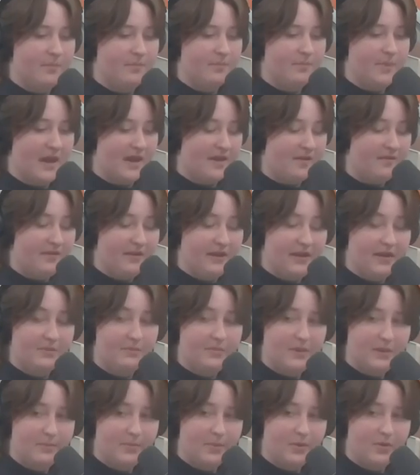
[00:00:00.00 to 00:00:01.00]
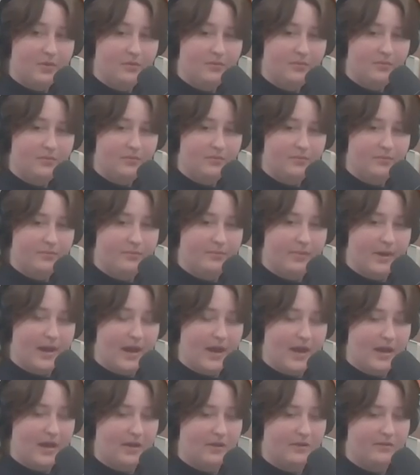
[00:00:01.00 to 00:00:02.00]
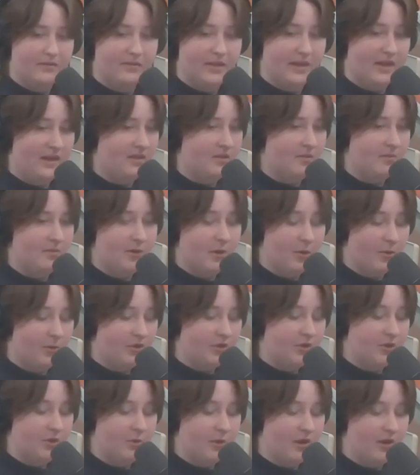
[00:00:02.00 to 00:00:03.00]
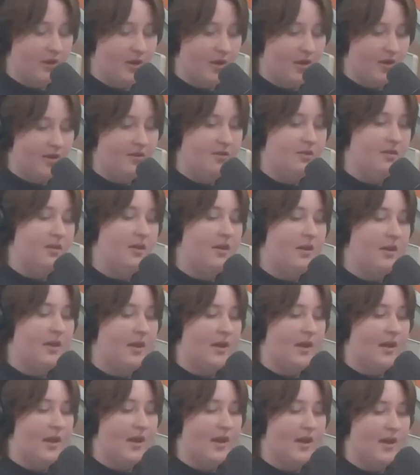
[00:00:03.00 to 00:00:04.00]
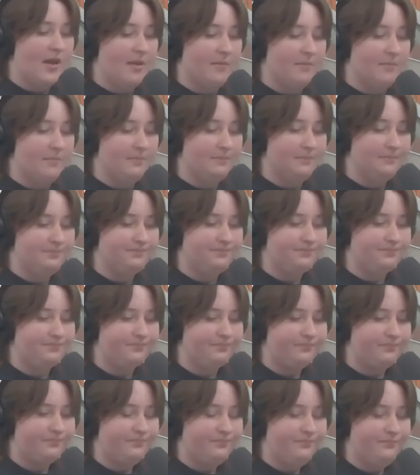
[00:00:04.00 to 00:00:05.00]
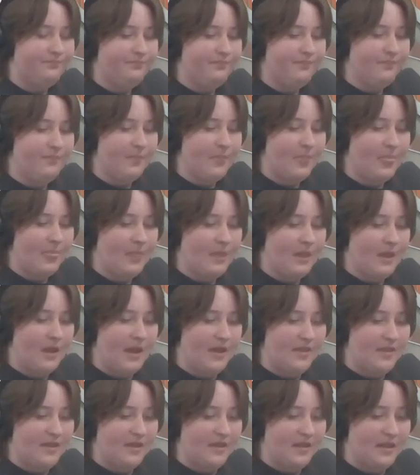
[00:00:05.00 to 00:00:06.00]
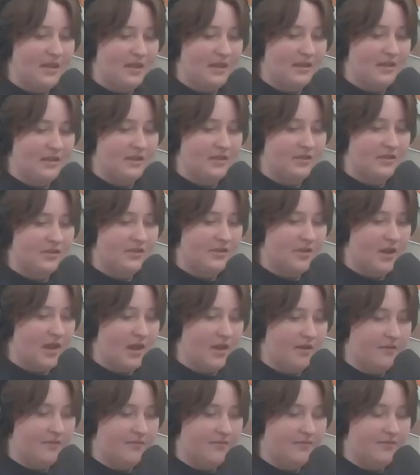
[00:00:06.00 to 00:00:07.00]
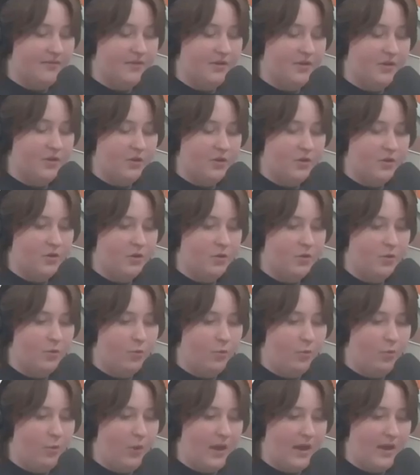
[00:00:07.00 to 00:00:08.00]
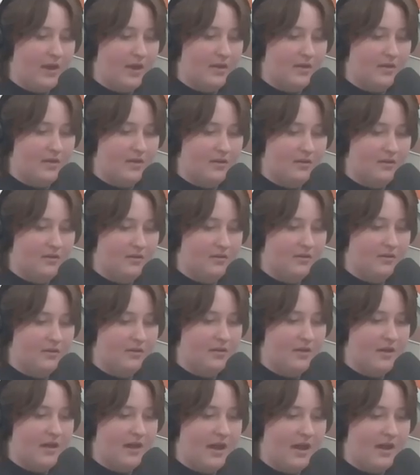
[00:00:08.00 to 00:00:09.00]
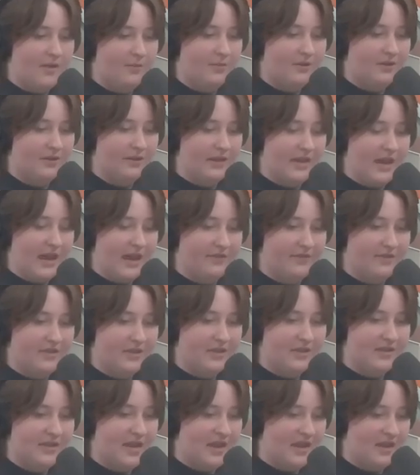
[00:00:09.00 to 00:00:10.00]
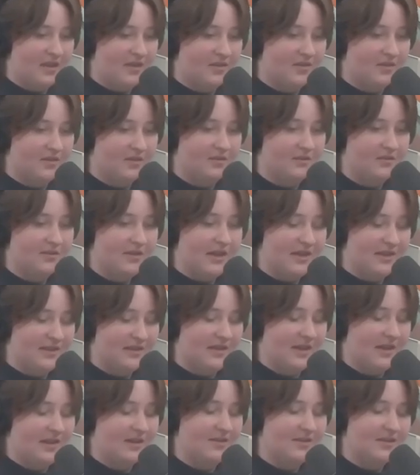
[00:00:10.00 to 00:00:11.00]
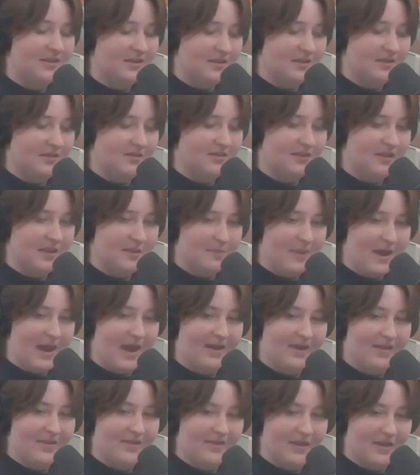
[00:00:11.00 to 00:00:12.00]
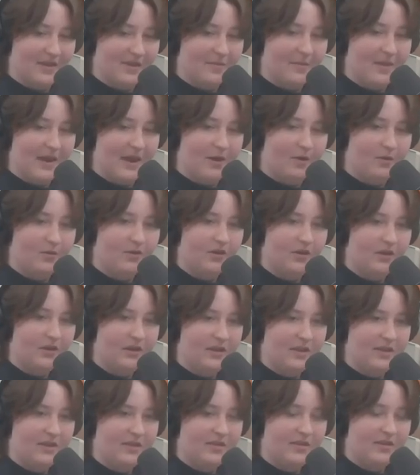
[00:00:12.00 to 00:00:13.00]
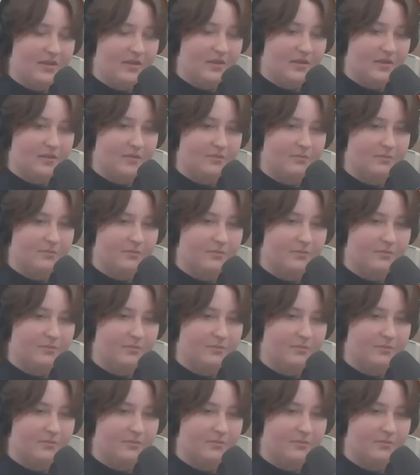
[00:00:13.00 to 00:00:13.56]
benefiting people by letting them know what's going on. I think it gets tough when I really have to take a second to sit back and think about the